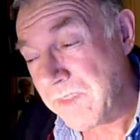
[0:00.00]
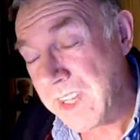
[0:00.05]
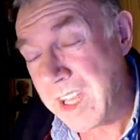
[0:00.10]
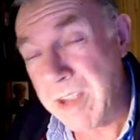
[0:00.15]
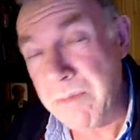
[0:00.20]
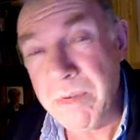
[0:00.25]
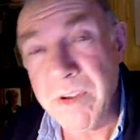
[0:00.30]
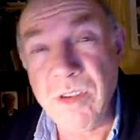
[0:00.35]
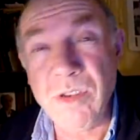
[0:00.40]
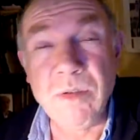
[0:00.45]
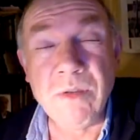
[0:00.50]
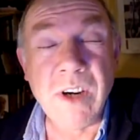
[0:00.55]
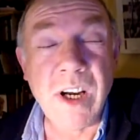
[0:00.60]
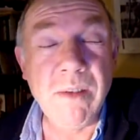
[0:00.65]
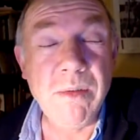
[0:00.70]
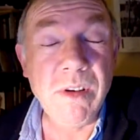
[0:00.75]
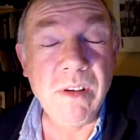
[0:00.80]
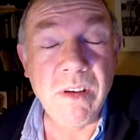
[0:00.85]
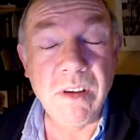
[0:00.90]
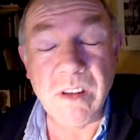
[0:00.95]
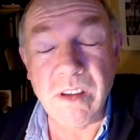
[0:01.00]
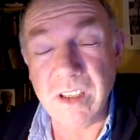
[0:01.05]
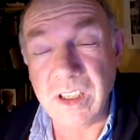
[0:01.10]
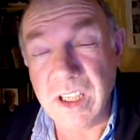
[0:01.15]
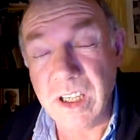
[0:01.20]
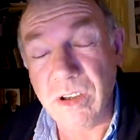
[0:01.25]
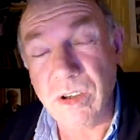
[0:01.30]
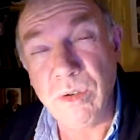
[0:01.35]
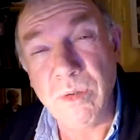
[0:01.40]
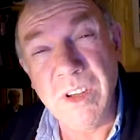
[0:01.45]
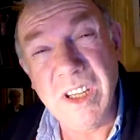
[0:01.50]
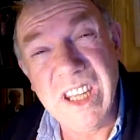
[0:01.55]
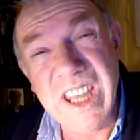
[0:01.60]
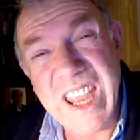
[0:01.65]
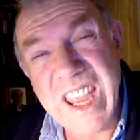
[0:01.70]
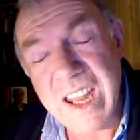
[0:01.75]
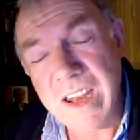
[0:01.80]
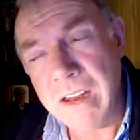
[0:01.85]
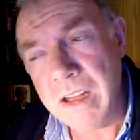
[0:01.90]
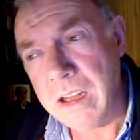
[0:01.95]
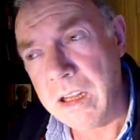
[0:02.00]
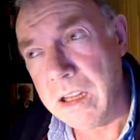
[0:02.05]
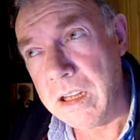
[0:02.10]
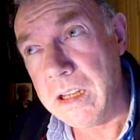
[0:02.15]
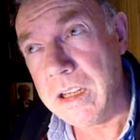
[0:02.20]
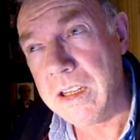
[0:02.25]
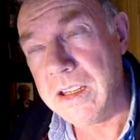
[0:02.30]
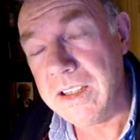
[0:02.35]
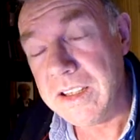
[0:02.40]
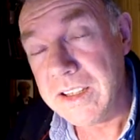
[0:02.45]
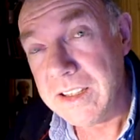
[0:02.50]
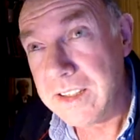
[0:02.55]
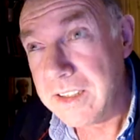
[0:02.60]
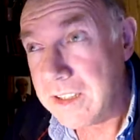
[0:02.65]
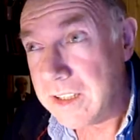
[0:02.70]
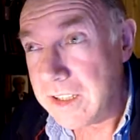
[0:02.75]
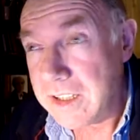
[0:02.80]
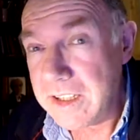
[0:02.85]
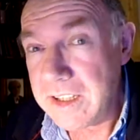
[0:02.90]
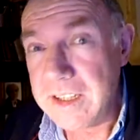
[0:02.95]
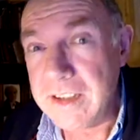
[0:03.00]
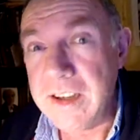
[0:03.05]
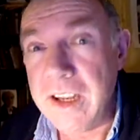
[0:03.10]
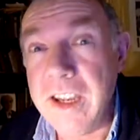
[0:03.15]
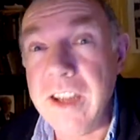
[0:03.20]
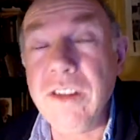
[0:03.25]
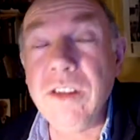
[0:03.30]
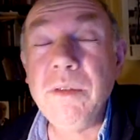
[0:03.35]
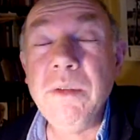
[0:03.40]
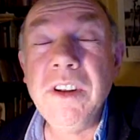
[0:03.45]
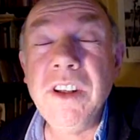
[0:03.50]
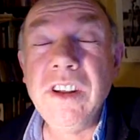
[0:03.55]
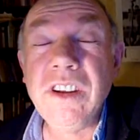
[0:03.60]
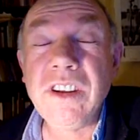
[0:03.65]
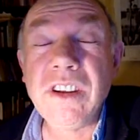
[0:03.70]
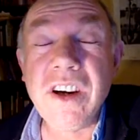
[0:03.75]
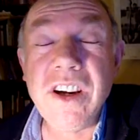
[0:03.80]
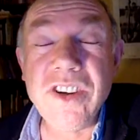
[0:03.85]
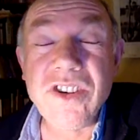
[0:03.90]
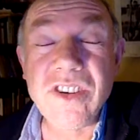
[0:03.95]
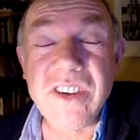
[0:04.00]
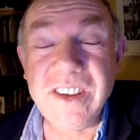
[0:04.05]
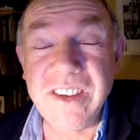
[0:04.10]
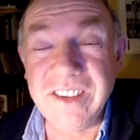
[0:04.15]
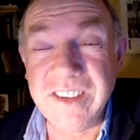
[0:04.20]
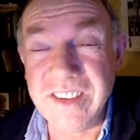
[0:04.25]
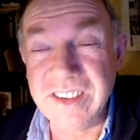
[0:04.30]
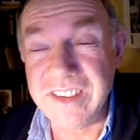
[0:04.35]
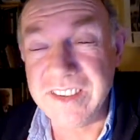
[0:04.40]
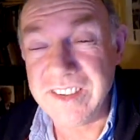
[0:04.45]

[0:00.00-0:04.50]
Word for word: They beat you up, you know, kick you in the head, hit you with the truncheon.